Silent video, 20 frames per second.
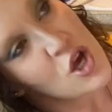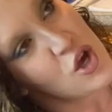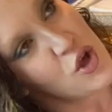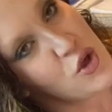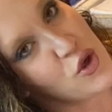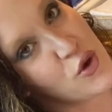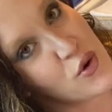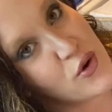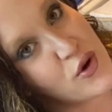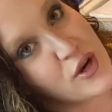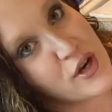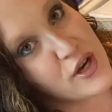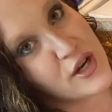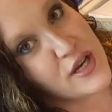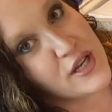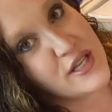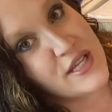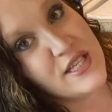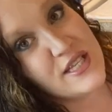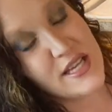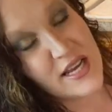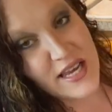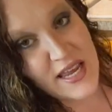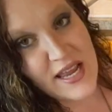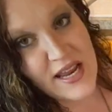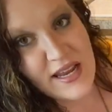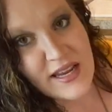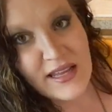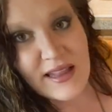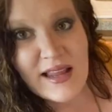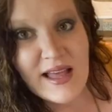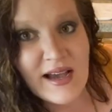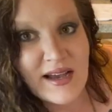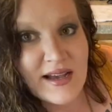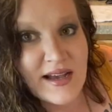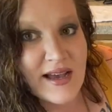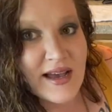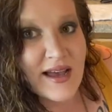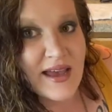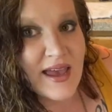You could stick it in
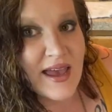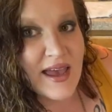Leca